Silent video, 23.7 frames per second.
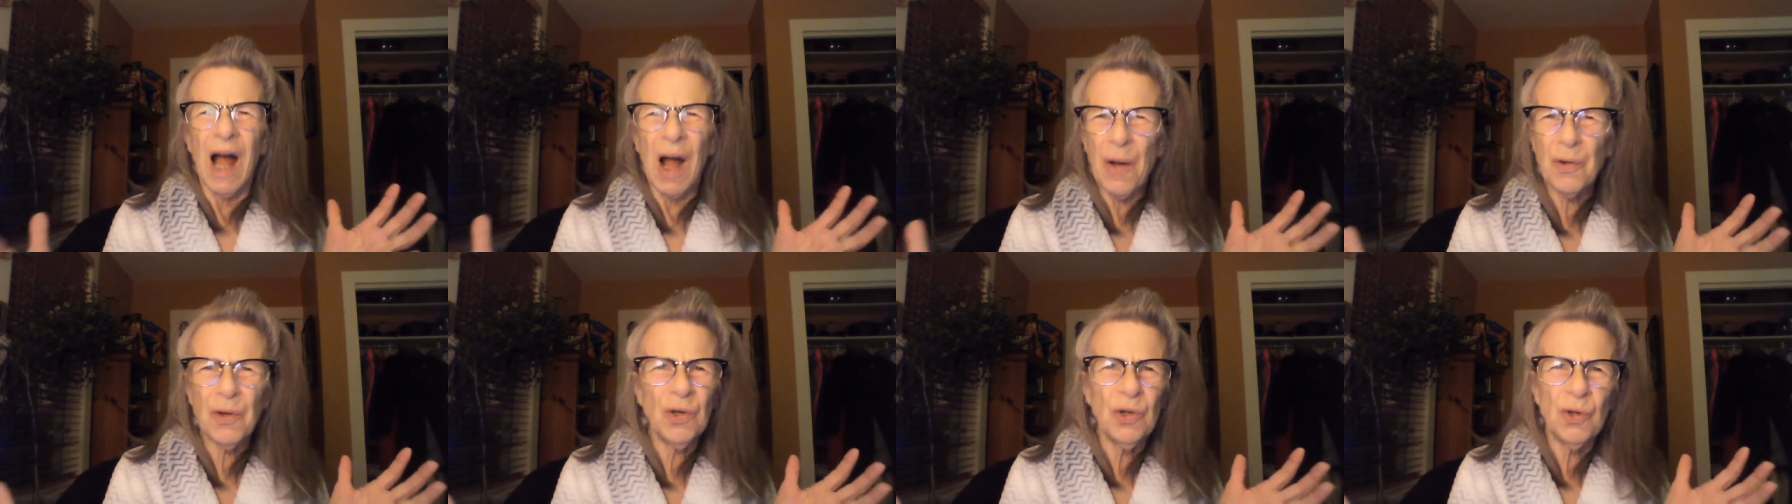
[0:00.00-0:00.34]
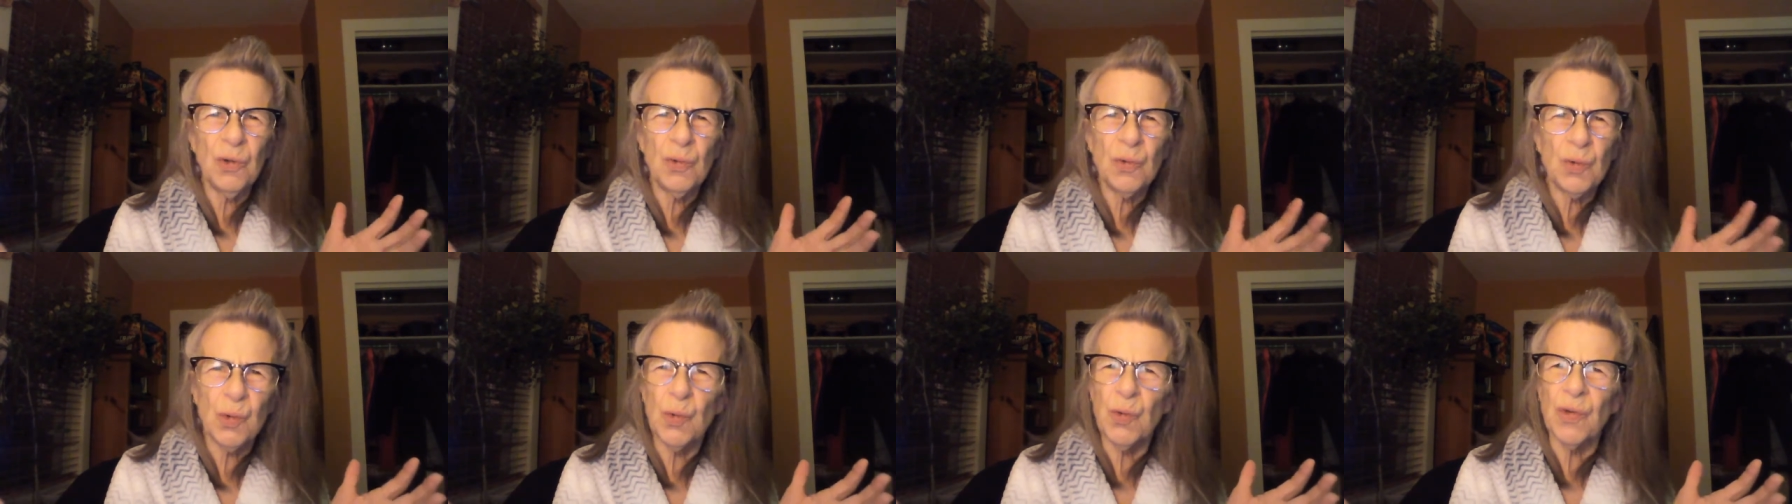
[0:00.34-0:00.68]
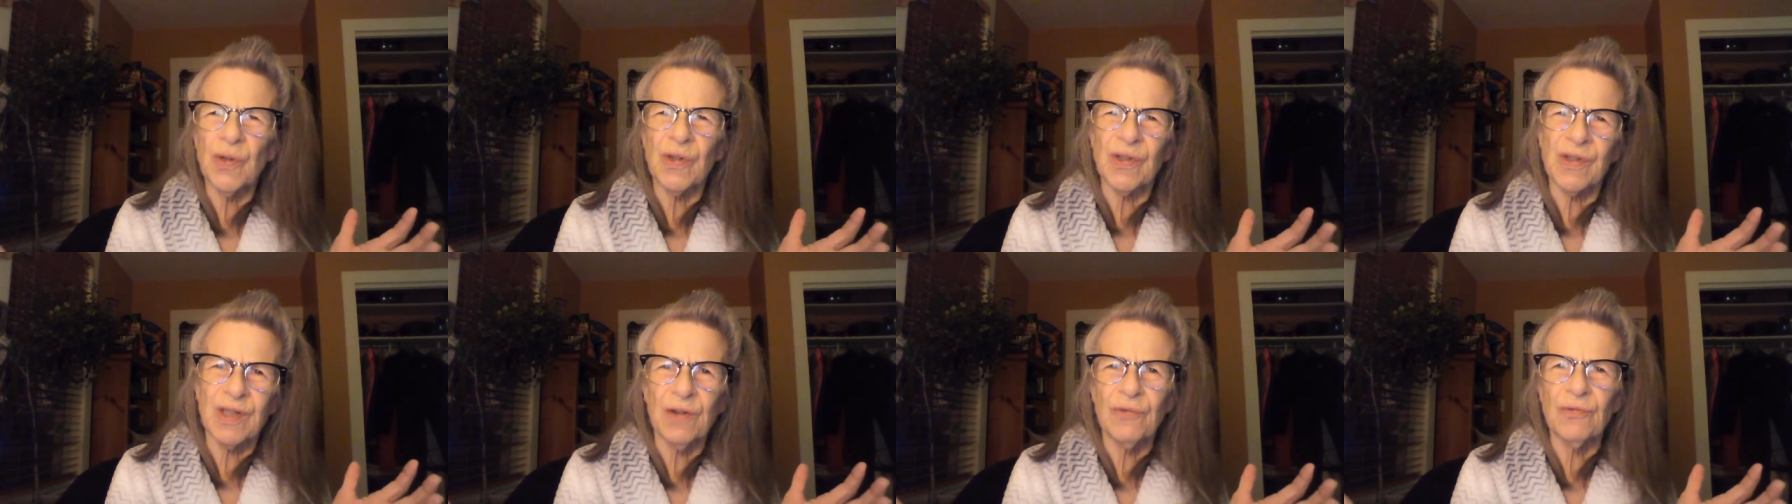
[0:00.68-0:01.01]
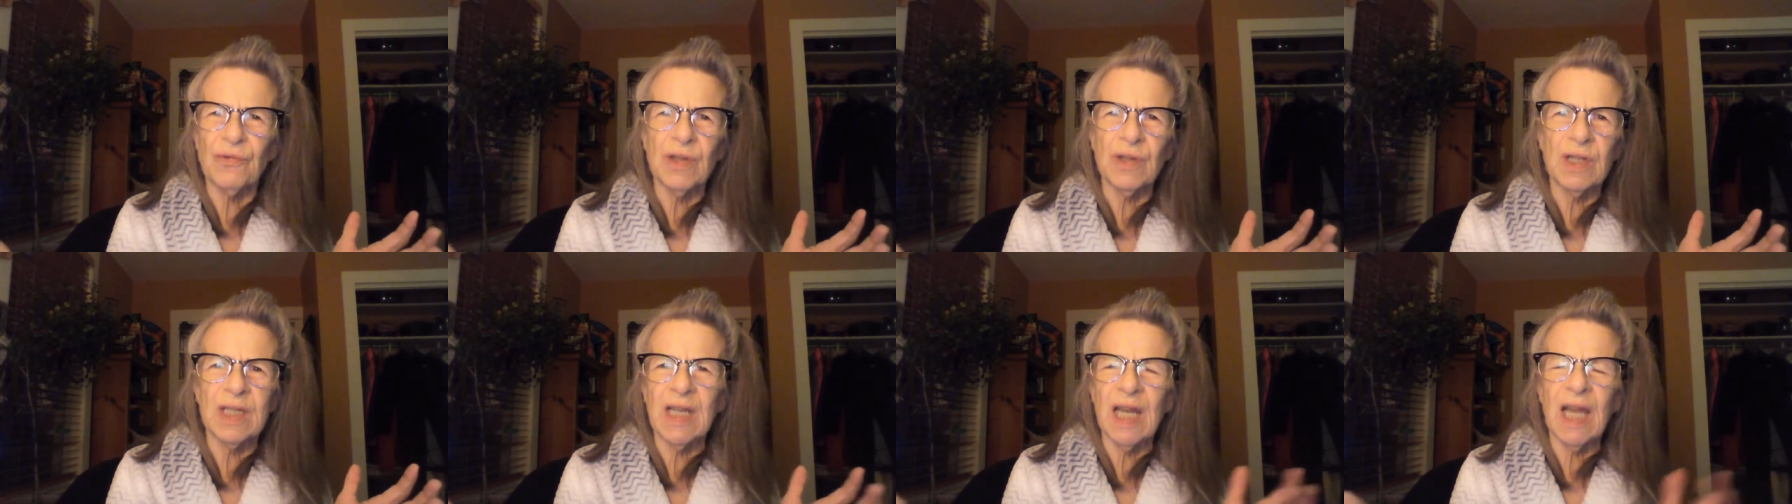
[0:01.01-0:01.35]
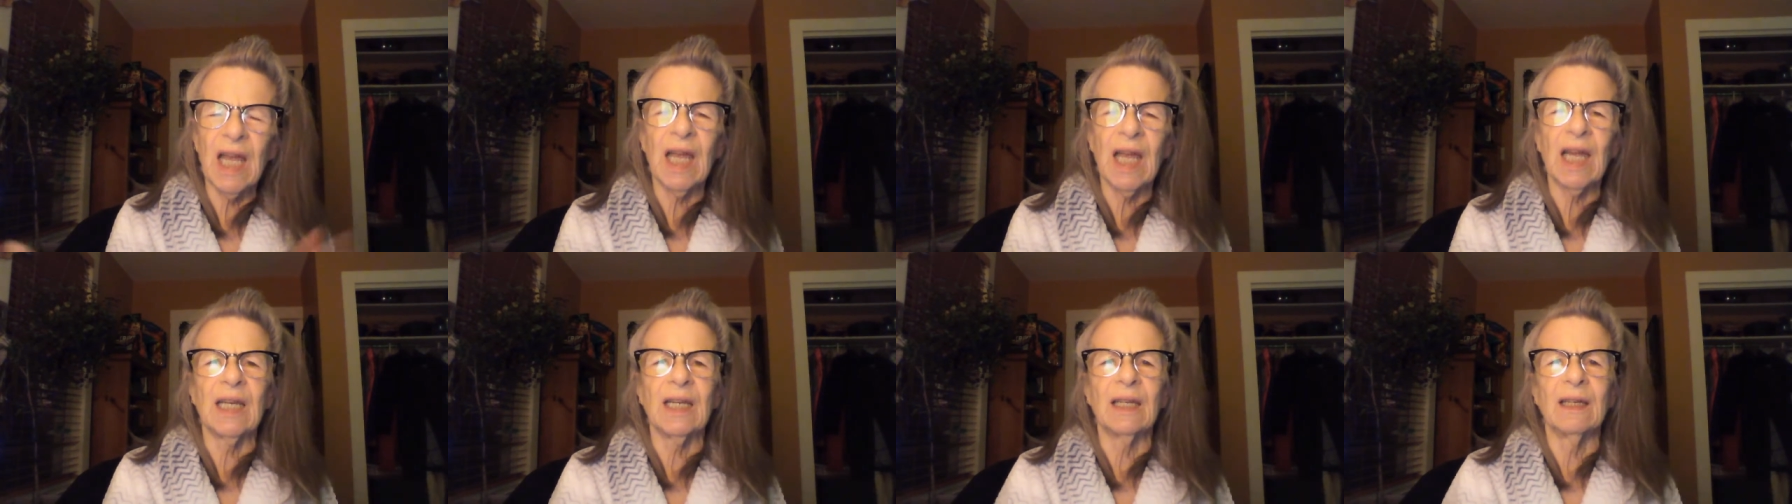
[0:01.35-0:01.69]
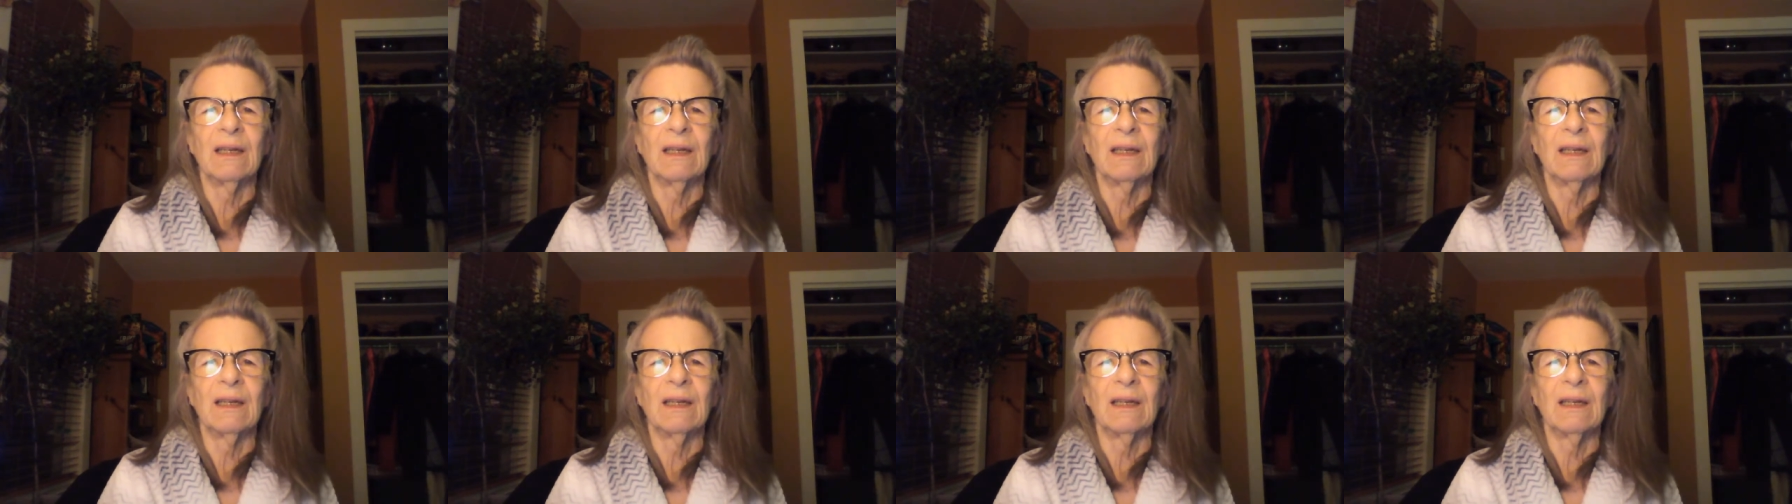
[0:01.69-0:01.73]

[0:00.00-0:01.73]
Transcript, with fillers: how can you do this every day?